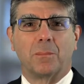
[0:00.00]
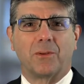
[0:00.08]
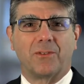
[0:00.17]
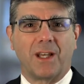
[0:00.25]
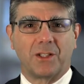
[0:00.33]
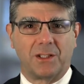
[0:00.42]

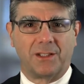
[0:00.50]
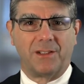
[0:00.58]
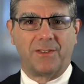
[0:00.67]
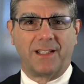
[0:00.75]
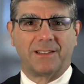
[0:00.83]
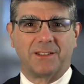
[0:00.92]
Professional
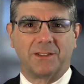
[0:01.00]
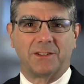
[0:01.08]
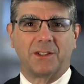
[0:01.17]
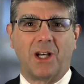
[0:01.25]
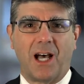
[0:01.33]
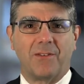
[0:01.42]

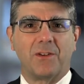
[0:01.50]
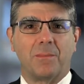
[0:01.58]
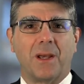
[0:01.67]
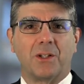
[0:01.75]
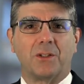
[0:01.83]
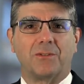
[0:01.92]
investors
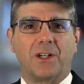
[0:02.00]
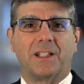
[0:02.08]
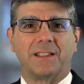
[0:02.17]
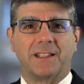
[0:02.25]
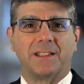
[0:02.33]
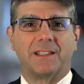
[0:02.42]
often measure
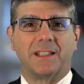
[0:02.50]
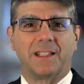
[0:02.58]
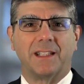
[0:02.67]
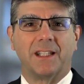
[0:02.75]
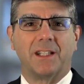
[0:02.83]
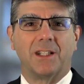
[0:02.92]

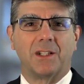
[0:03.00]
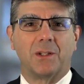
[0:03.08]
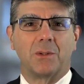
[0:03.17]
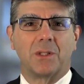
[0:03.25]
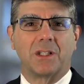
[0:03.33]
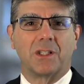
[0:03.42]
volatility
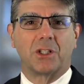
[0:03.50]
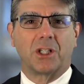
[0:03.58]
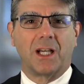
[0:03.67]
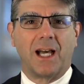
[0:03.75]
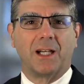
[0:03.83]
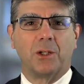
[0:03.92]
using the
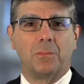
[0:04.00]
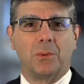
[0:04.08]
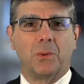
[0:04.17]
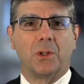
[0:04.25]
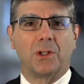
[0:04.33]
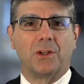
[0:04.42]
Chicago
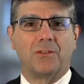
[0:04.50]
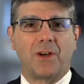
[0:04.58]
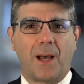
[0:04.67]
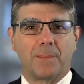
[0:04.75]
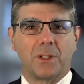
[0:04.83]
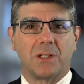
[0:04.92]
Board of
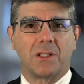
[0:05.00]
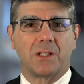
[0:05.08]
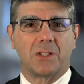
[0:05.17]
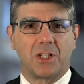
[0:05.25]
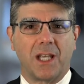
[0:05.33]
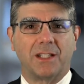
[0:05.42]
Options
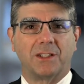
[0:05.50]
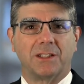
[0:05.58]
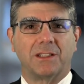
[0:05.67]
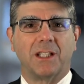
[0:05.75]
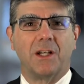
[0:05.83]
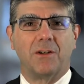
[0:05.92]

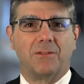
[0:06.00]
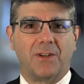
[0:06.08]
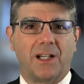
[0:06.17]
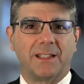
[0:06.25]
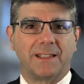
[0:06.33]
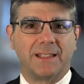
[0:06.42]
Exchanges
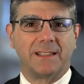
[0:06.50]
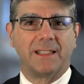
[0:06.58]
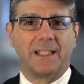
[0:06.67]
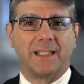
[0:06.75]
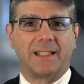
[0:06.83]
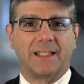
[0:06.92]

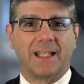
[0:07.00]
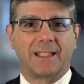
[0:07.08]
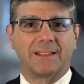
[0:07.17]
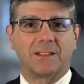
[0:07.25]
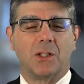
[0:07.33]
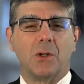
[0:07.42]
Volatility
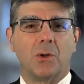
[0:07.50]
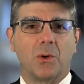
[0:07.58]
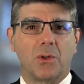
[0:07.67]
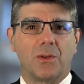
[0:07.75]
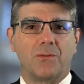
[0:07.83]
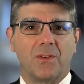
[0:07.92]
Index,
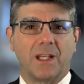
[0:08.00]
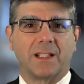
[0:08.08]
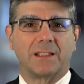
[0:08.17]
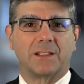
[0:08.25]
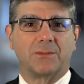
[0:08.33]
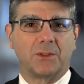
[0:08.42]
or the
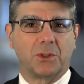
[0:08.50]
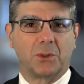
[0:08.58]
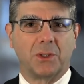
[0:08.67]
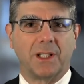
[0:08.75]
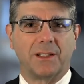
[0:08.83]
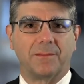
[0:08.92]
VIX for
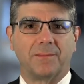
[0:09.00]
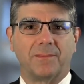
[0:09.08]
short.